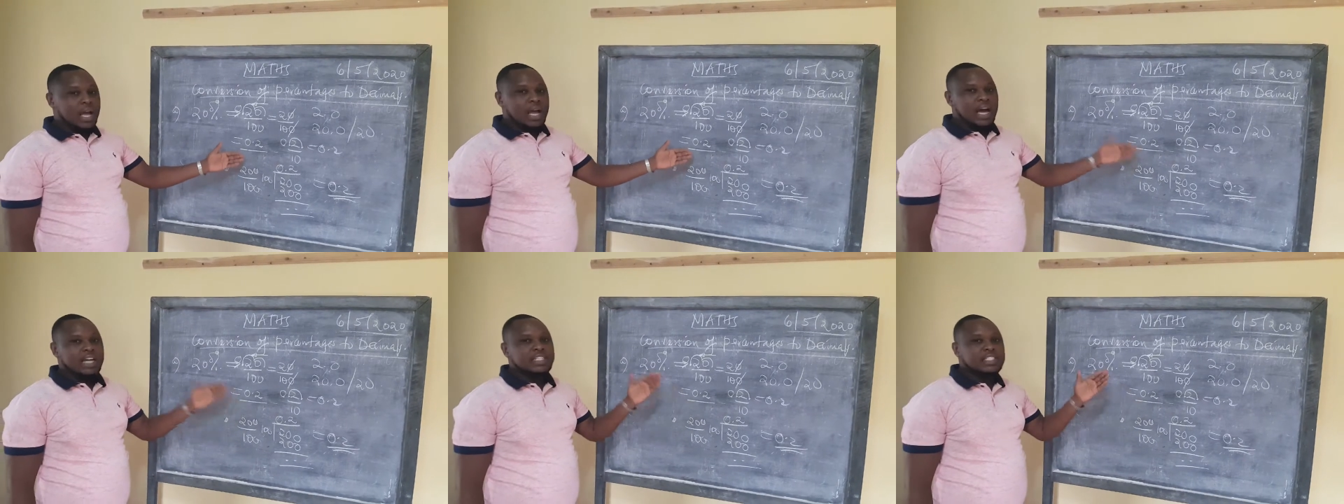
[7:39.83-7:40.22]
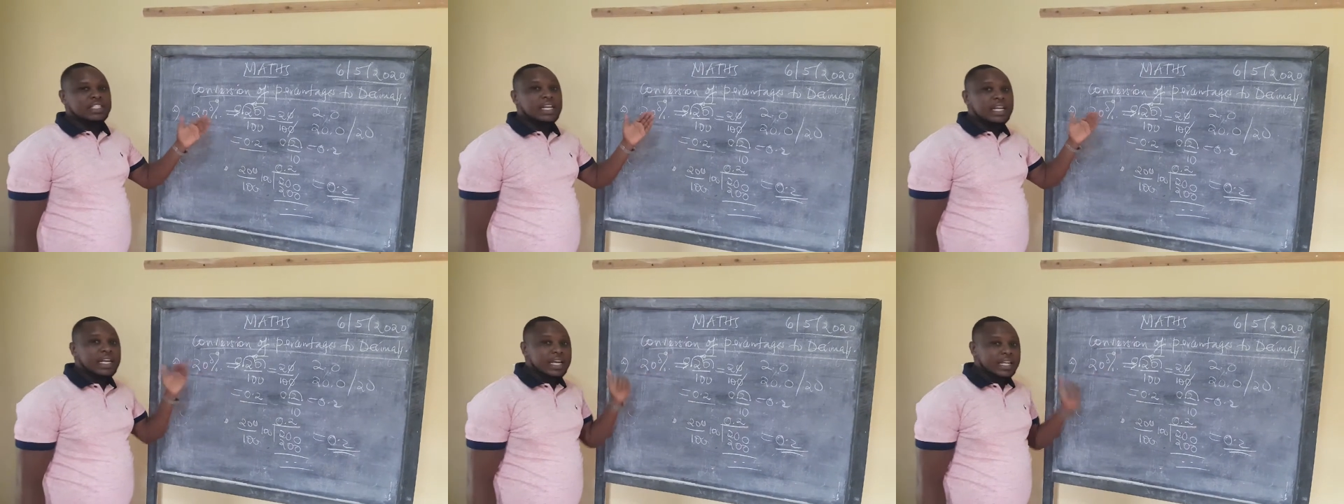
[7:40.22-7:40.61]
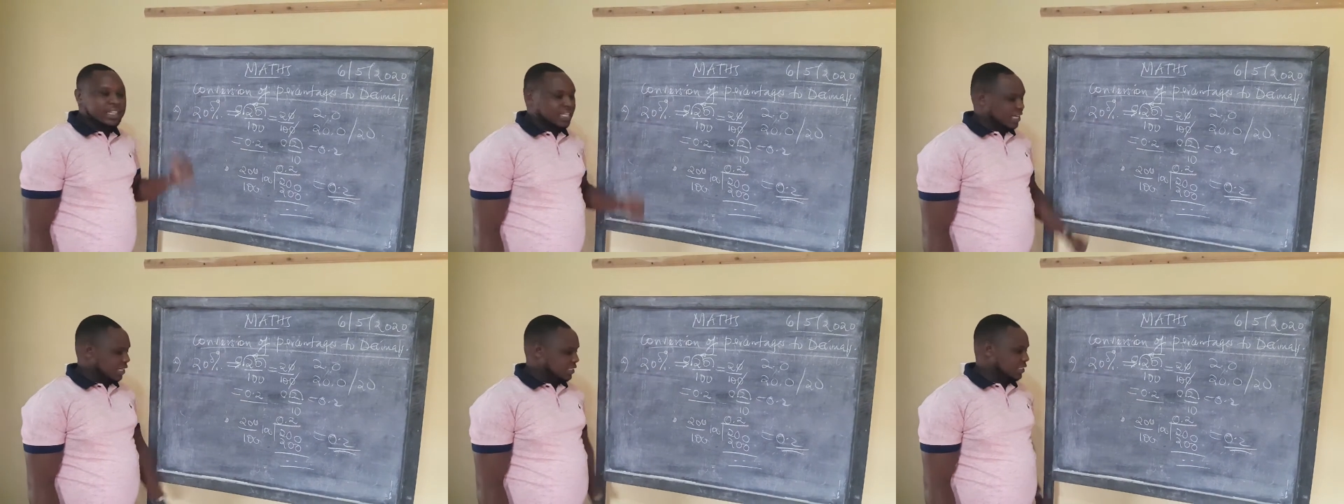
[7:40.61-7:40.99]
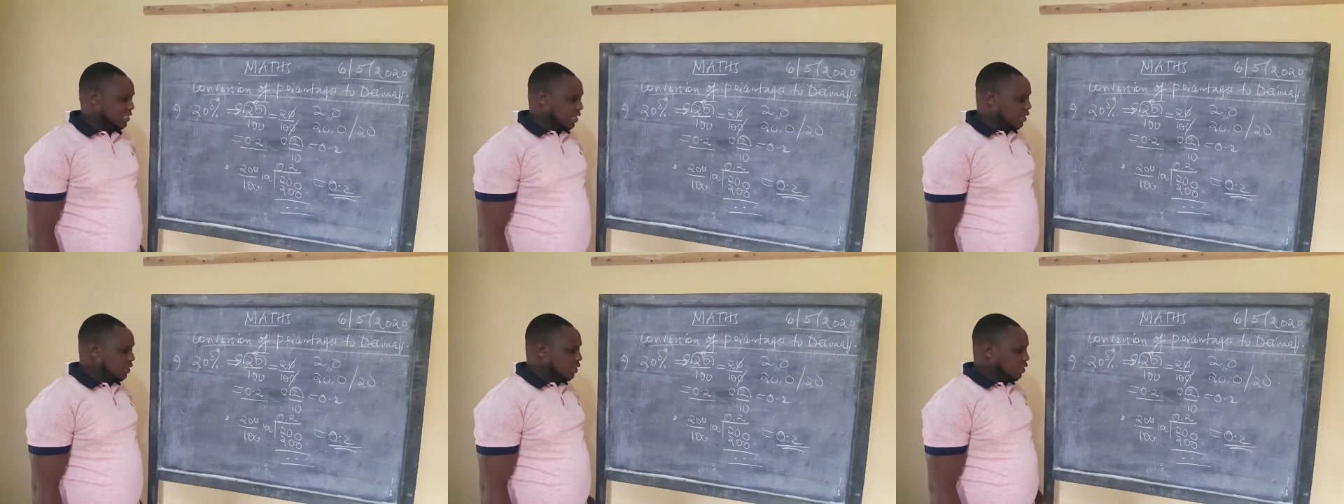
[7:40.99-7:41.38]
and still get the
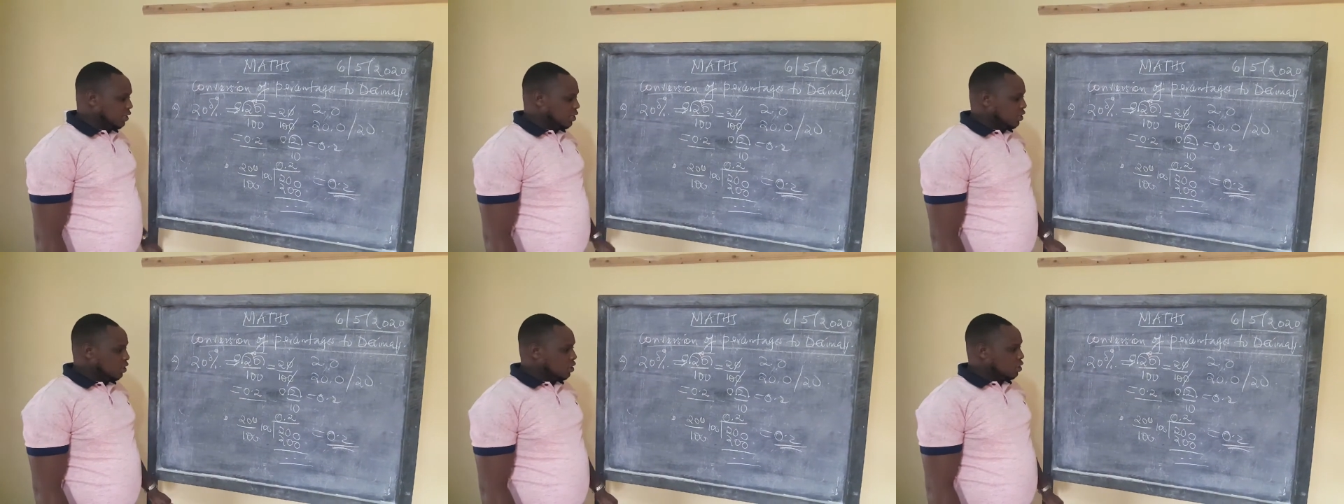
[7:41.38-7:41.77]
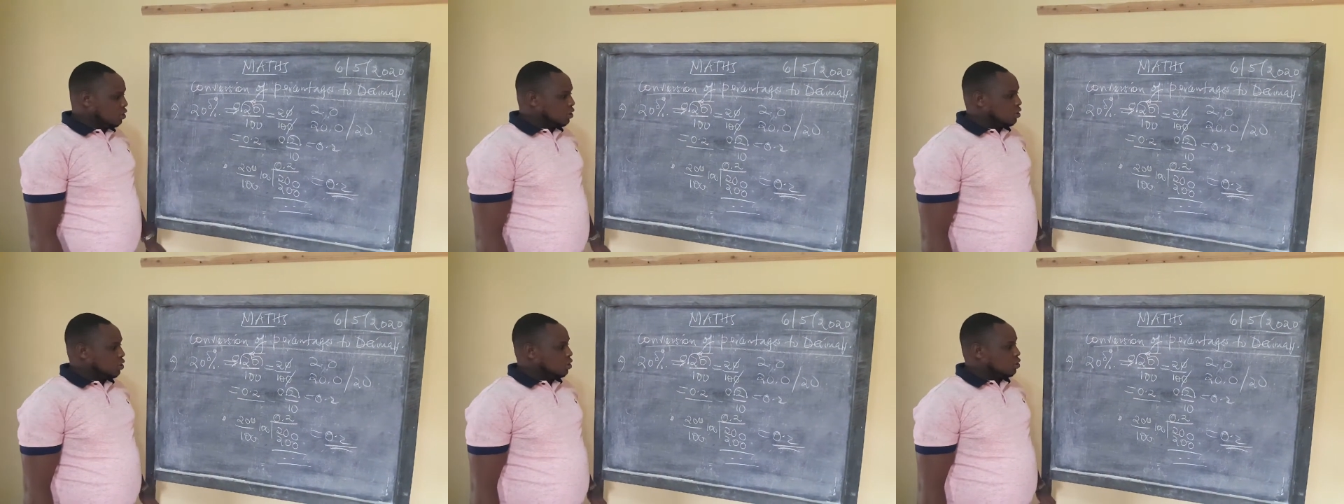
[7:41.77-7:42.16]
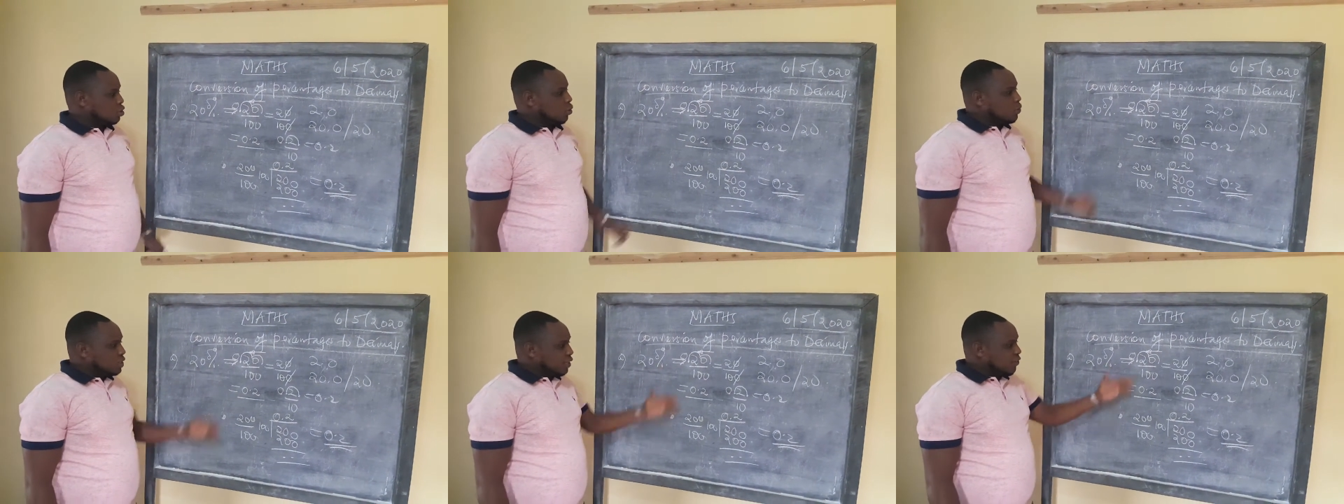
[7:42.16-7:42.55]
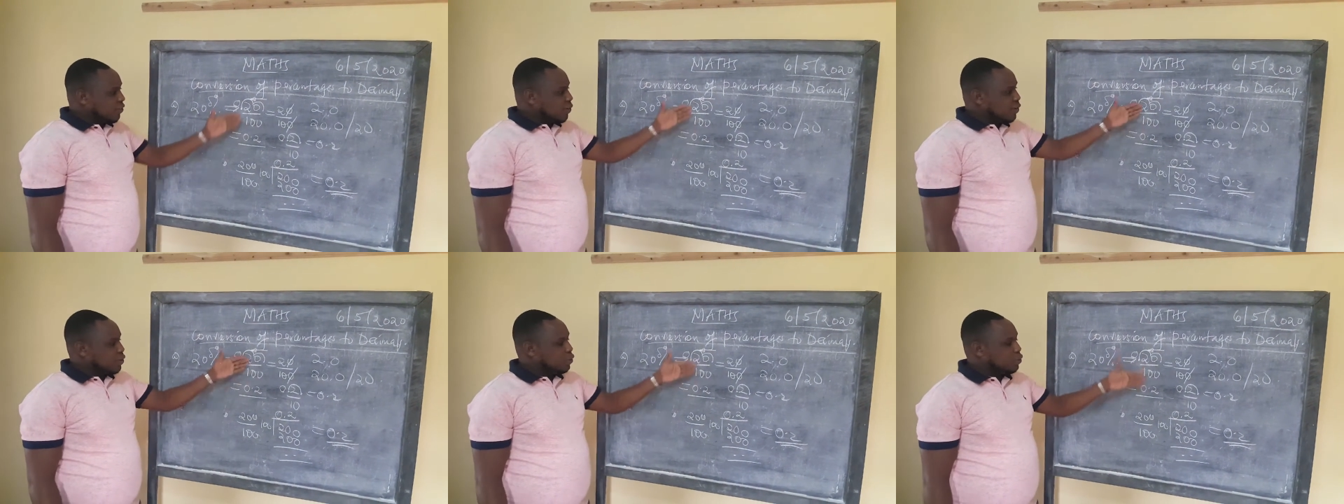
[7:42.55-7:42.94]
answer. So whichever
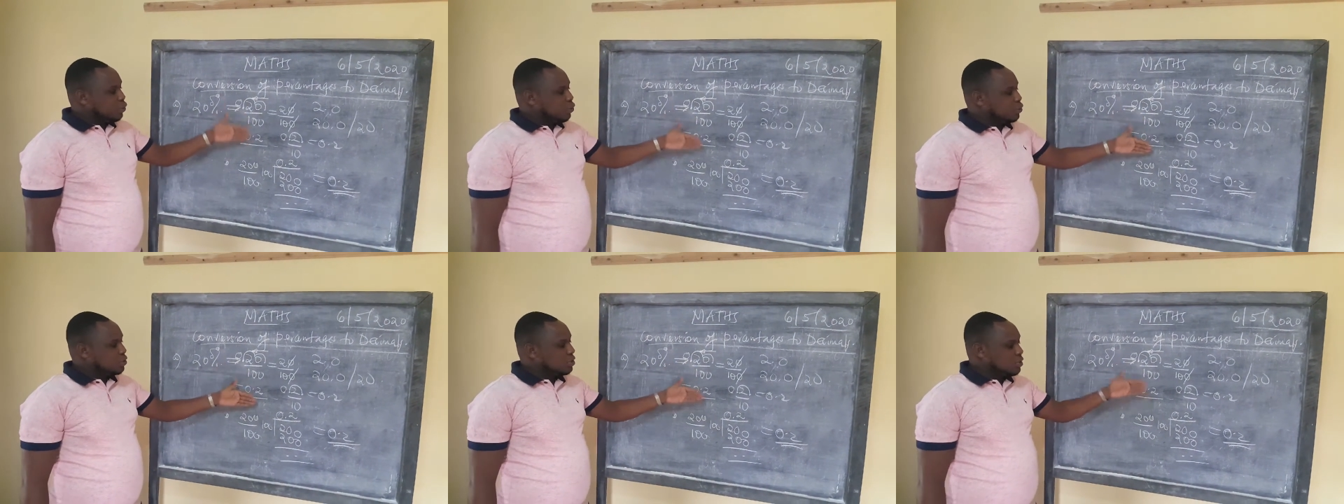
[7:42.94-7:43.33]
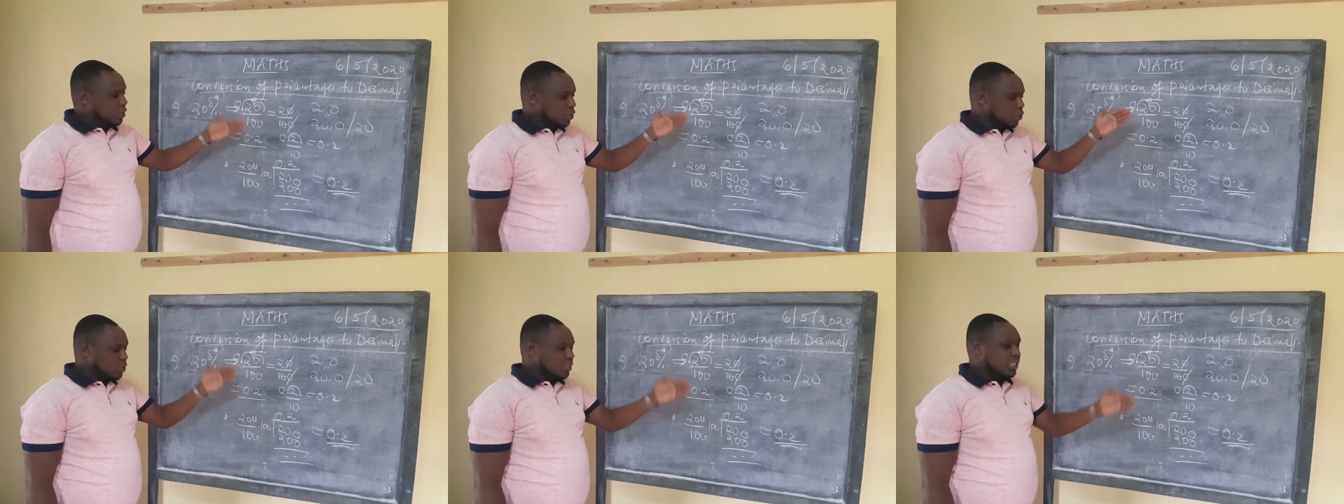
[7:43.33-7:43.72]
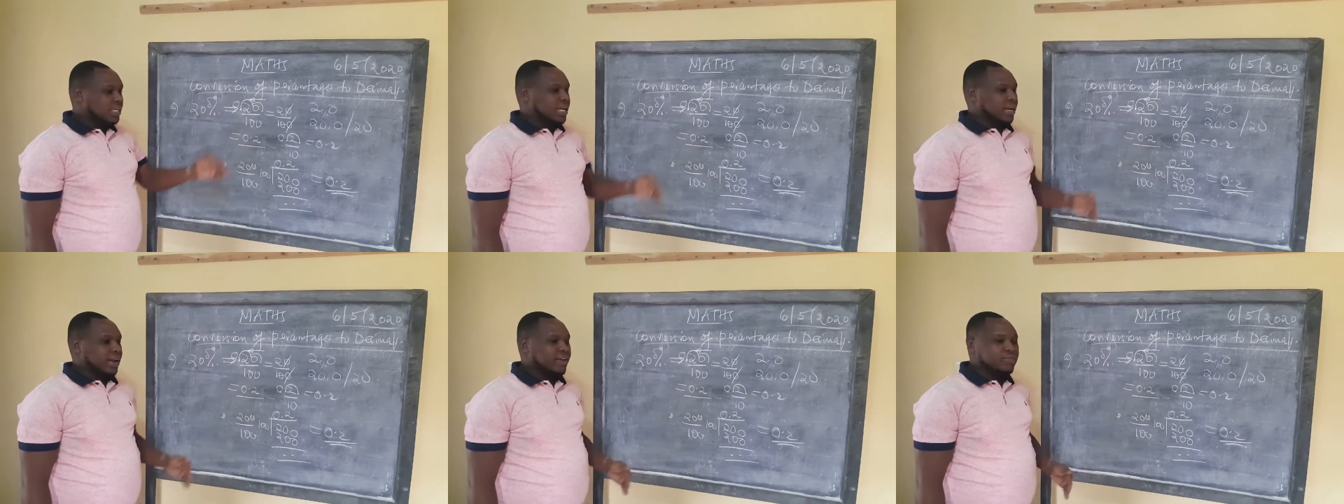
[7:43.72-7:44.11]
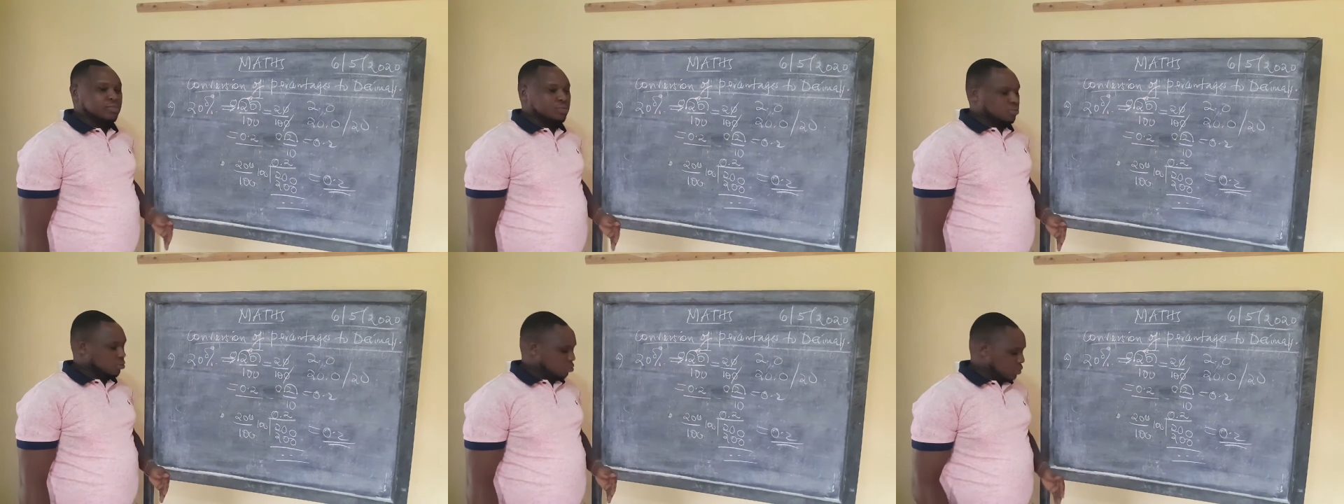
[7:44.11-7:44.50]
way you use, you still arrive
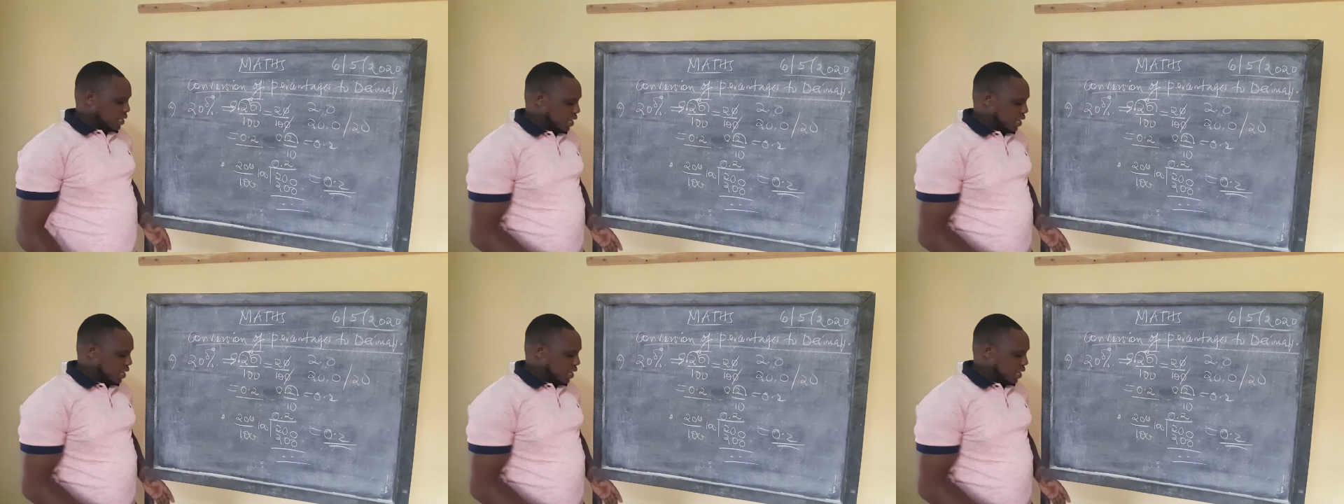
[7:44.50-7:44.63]
to the